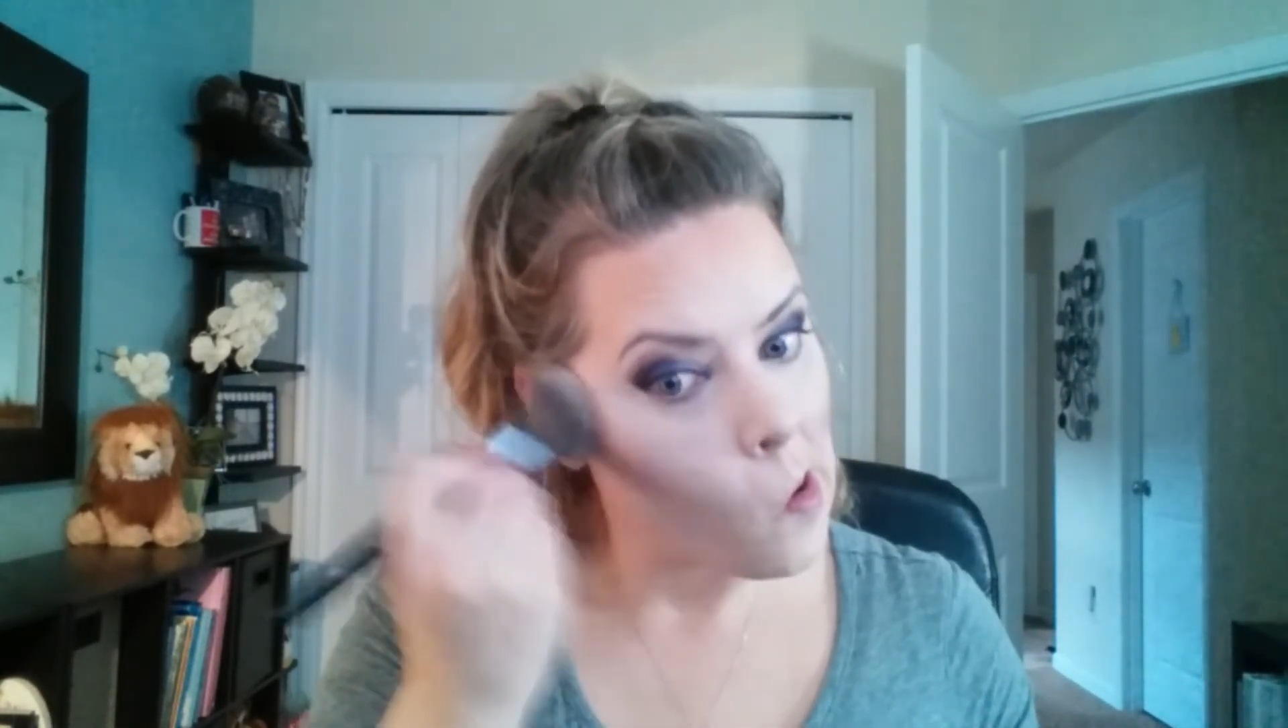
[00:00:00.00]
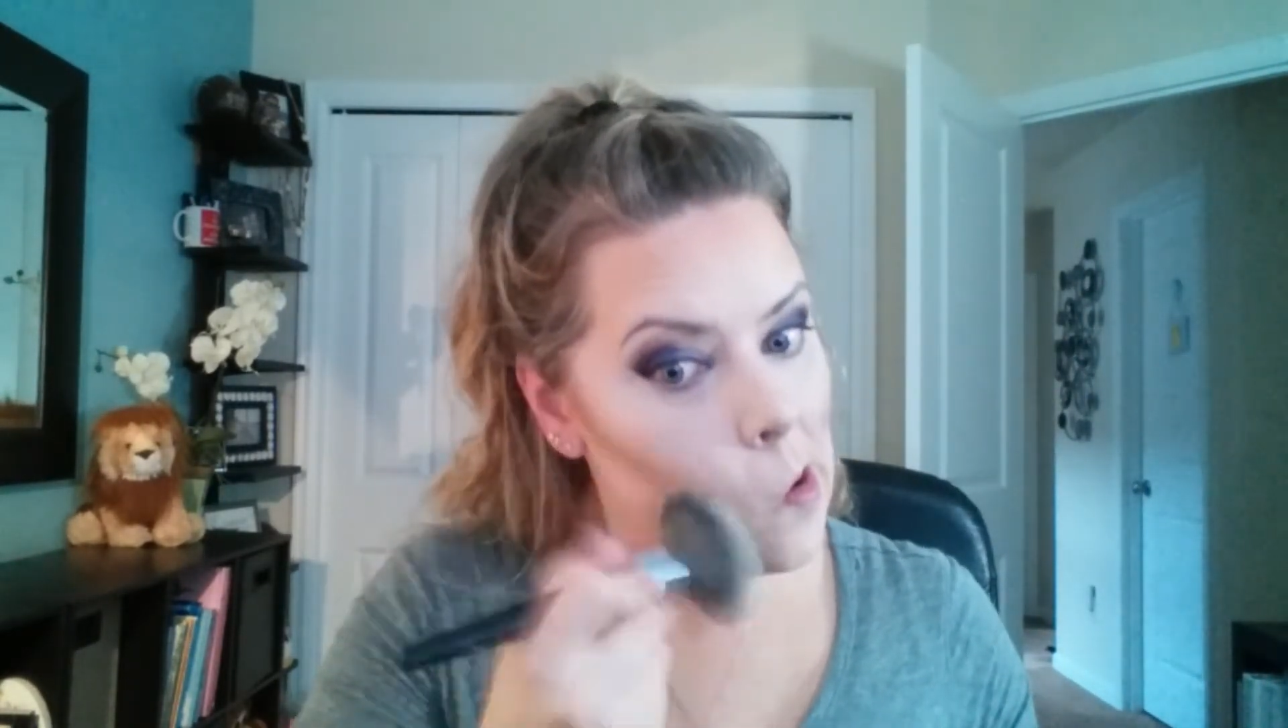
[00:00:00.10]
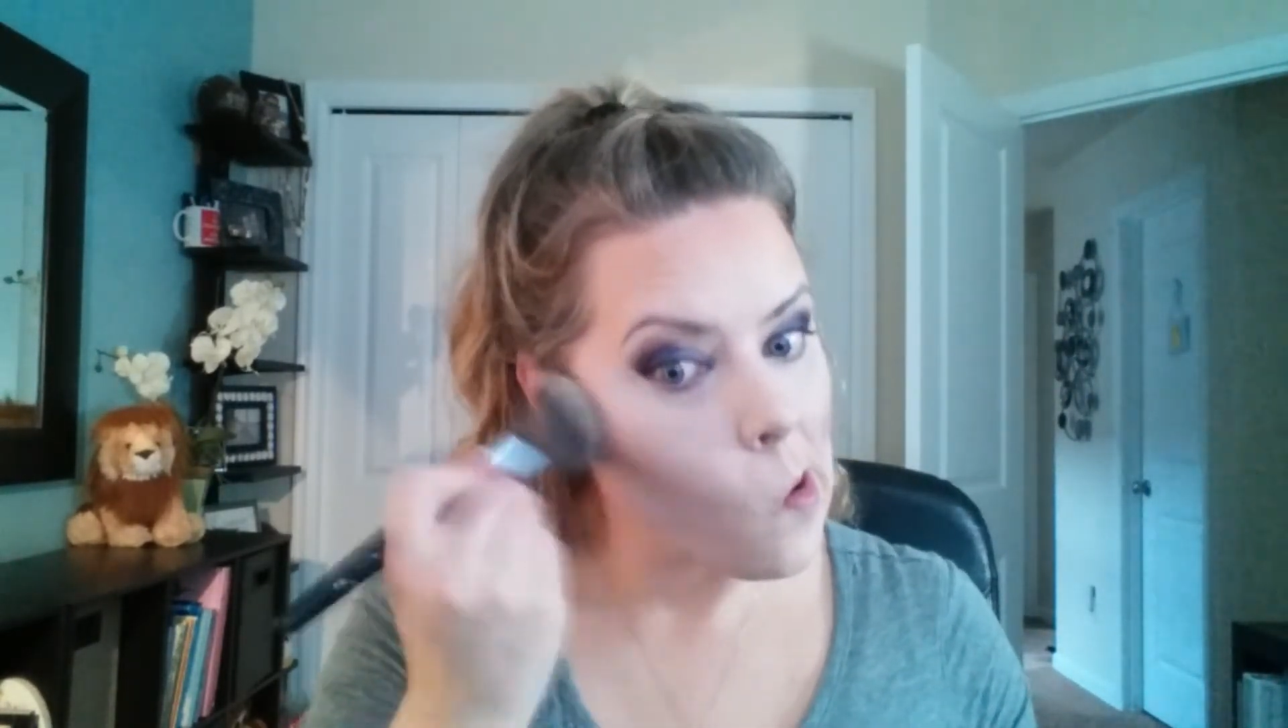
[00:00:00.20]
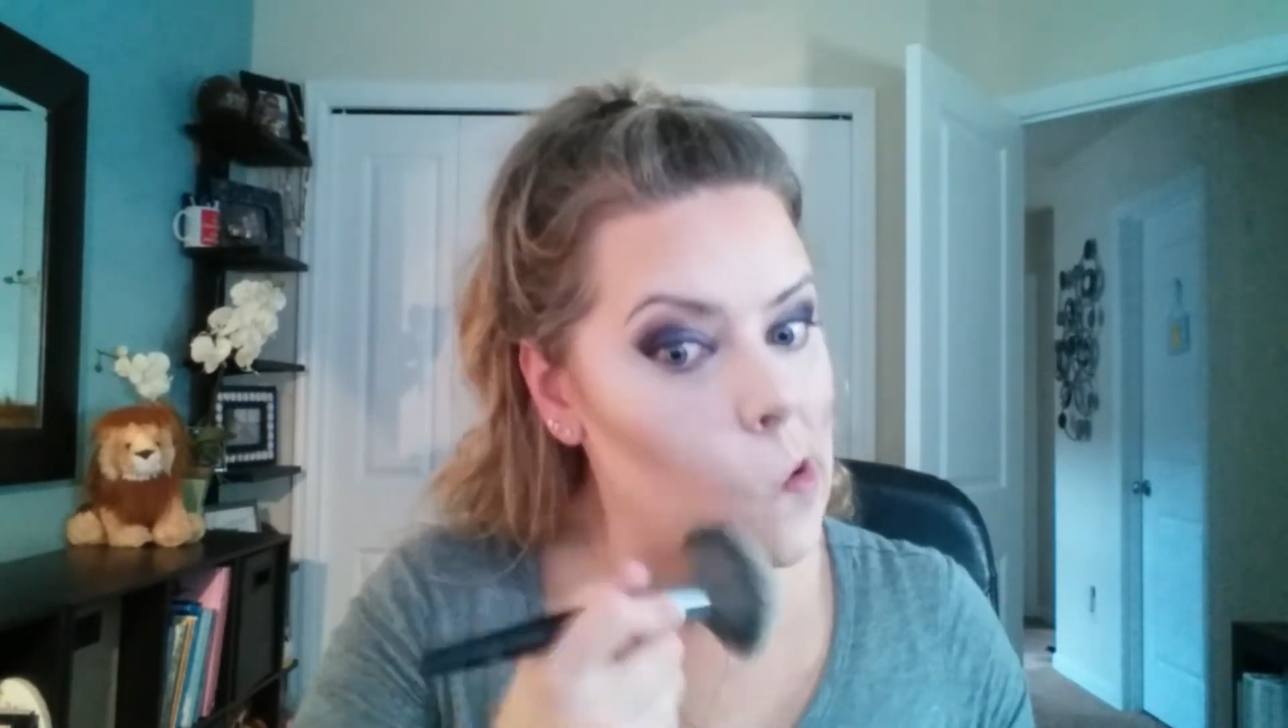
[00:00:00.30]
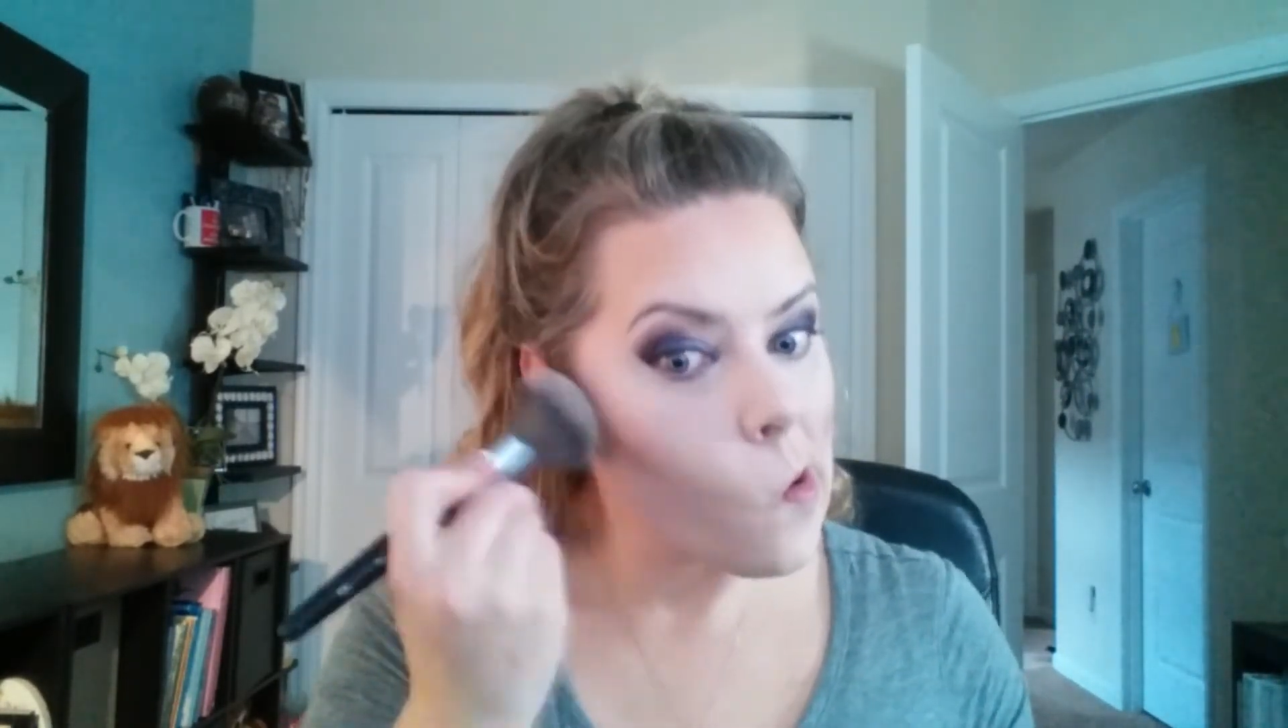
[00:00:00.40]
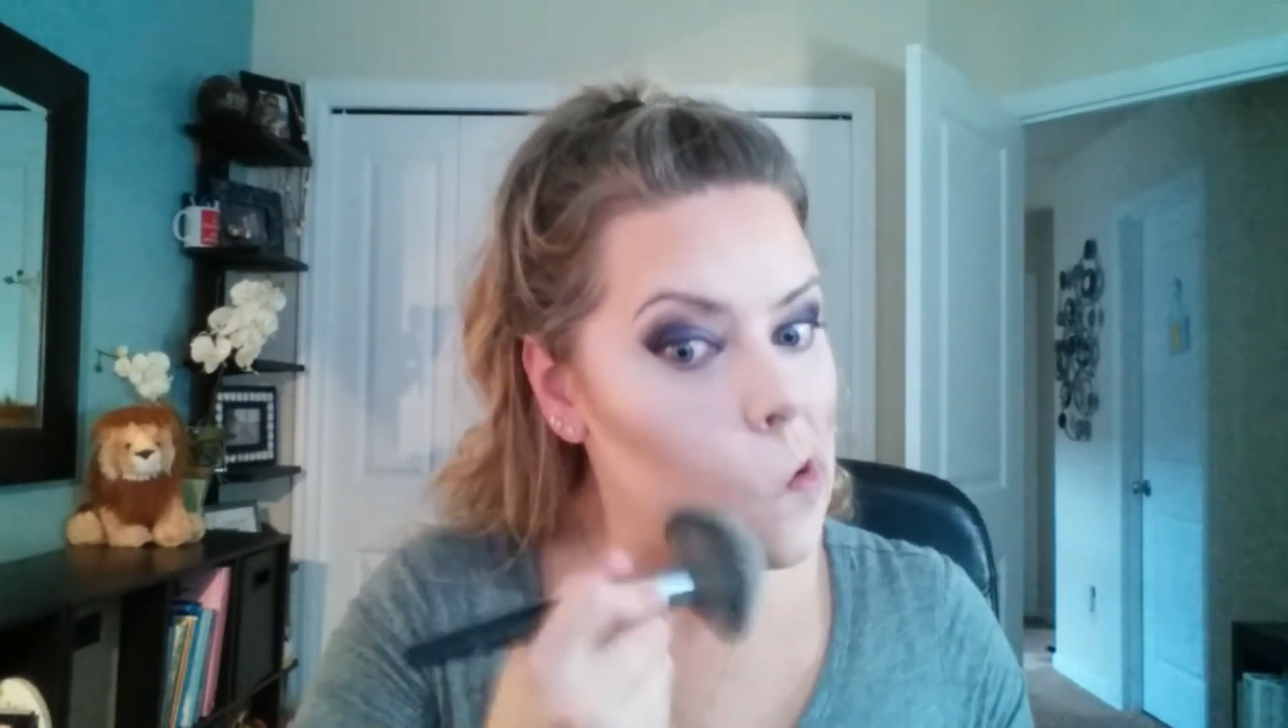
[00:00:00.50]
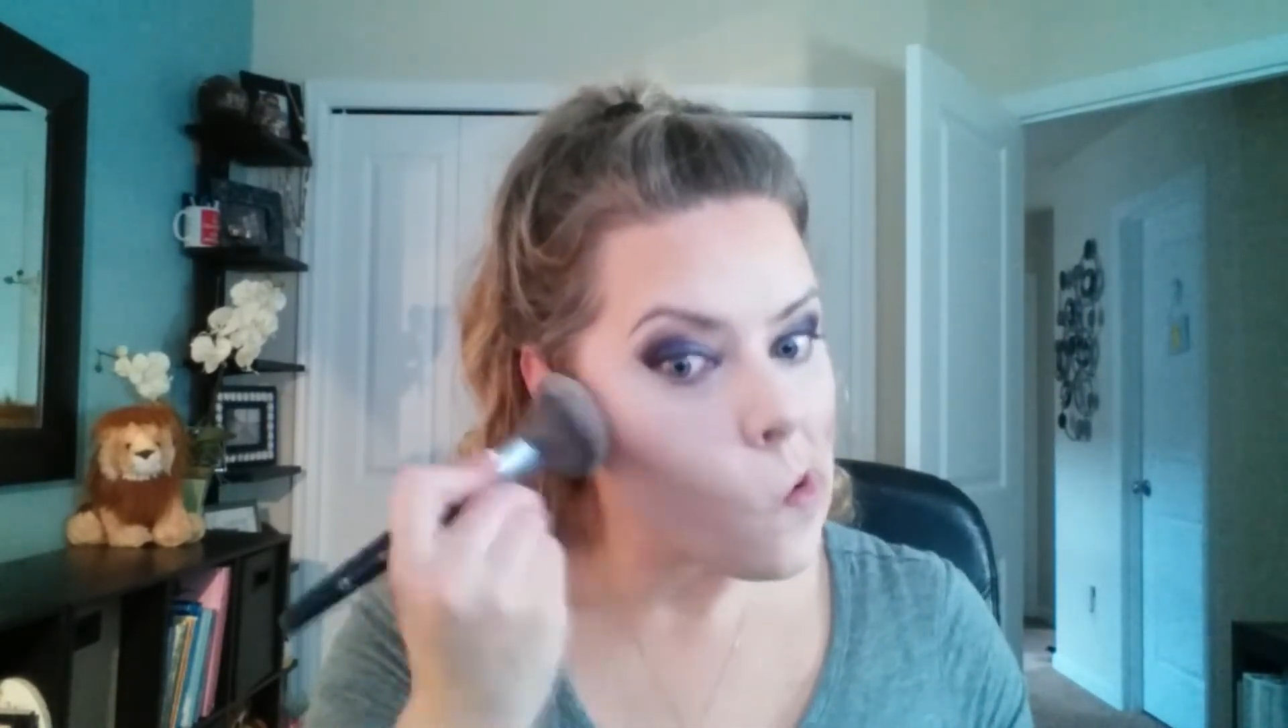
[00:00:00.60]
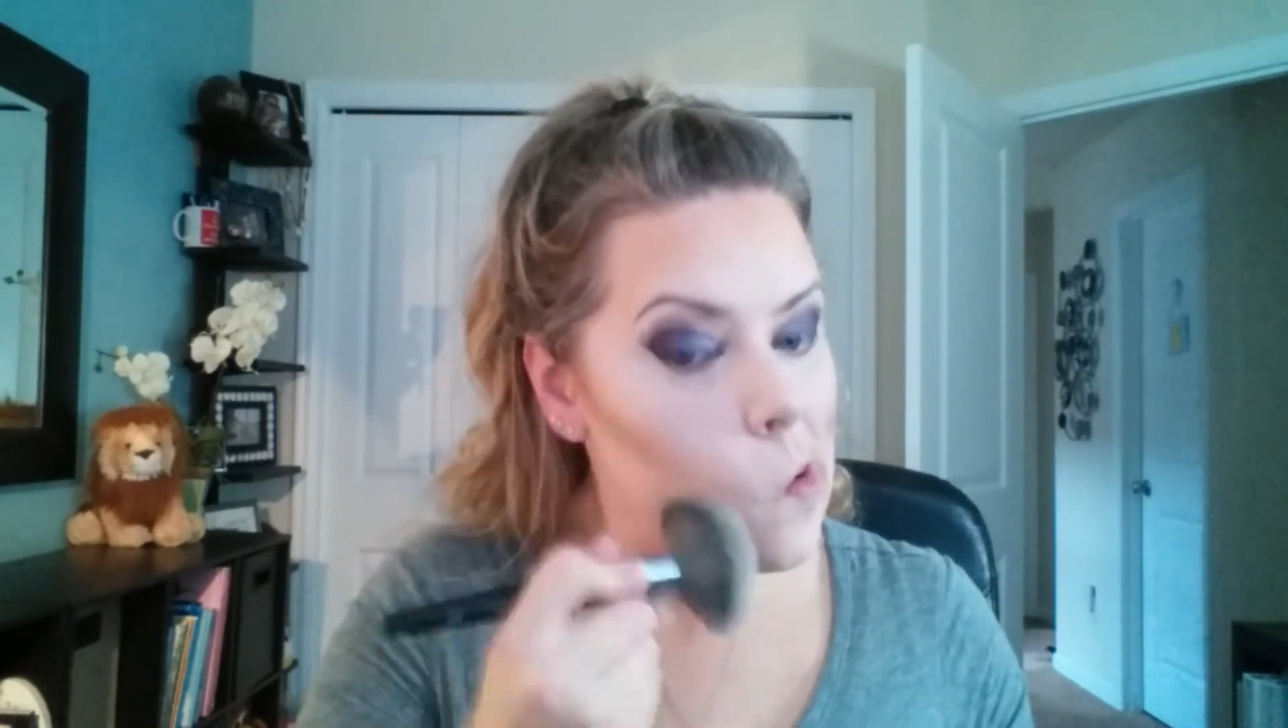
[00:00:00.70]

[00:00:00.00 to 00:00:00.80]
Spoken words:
line